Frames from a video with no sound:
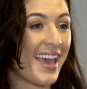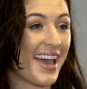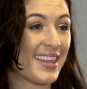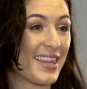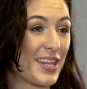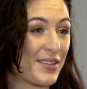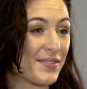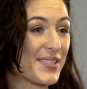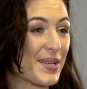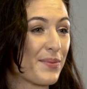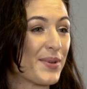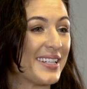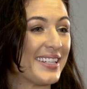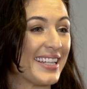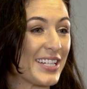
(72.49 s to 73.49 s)
are that if
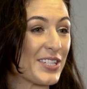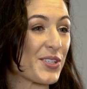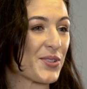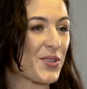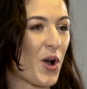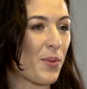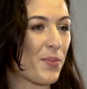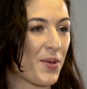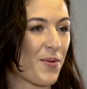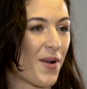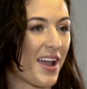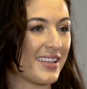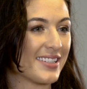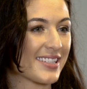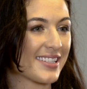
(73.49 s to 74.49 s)
someone alleges
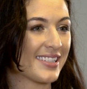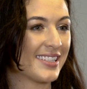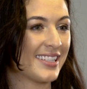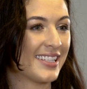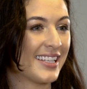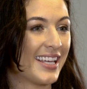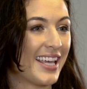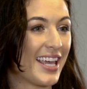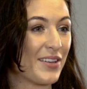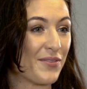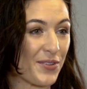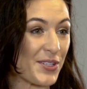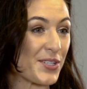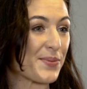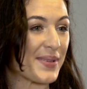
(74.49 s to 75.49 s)
copyright
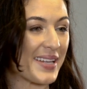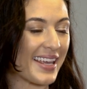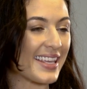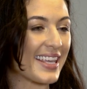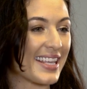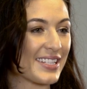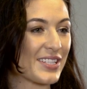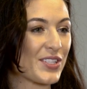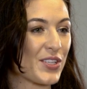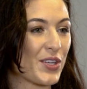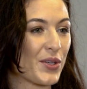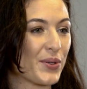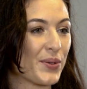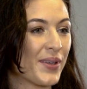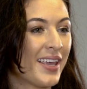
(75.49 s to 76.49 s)
infringement against
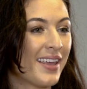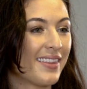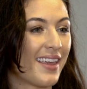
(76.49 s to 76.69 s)
you,